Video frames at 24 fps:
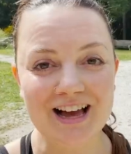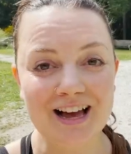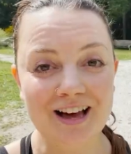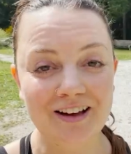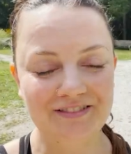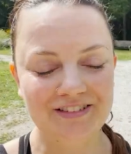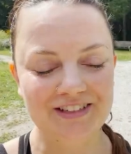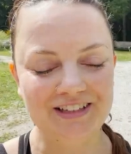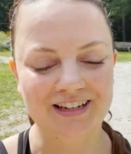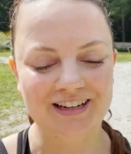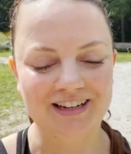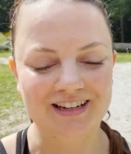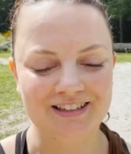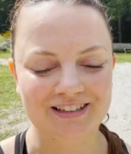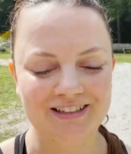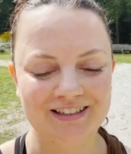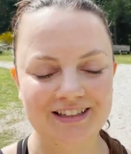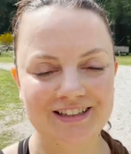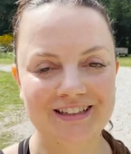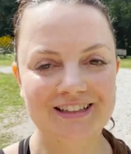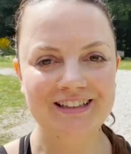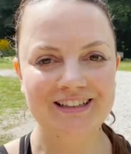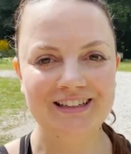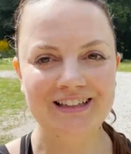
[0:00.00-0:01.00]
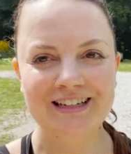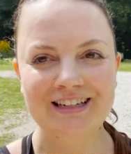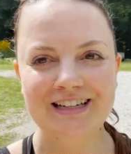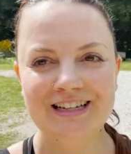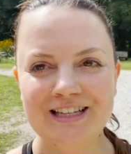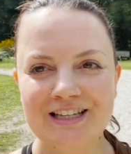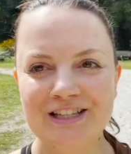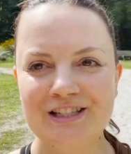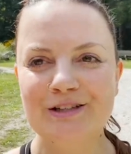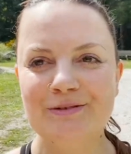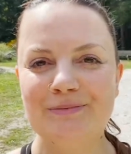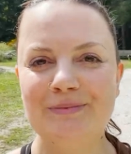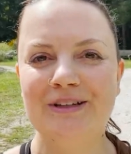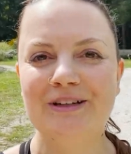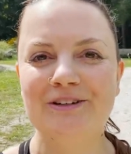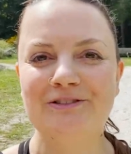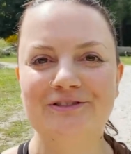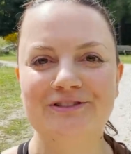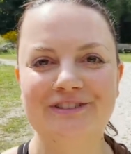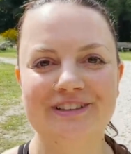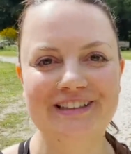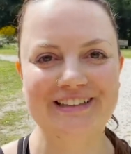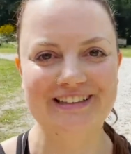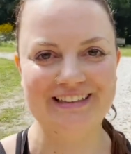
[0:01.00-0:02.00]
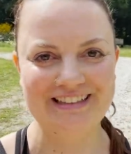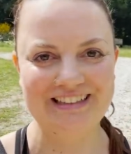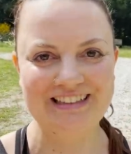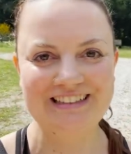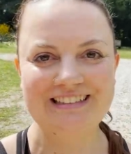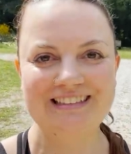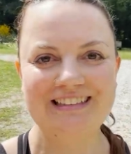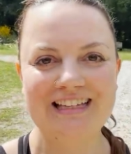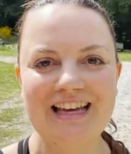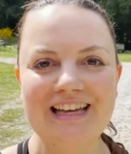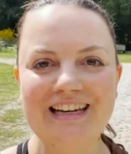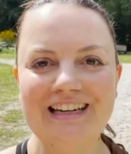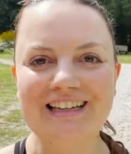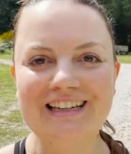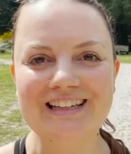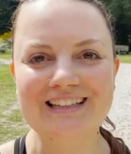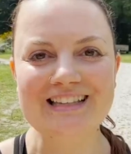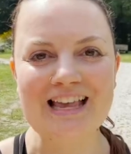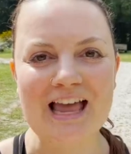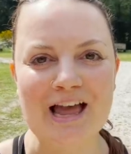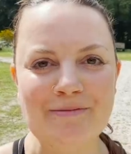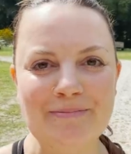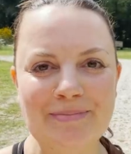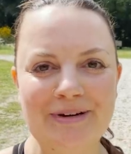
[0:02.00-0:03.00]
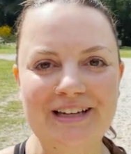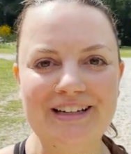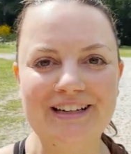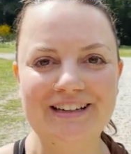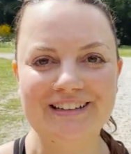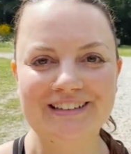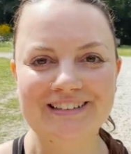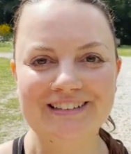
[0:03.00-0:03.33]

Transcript: After lunch, something really exciting is happening.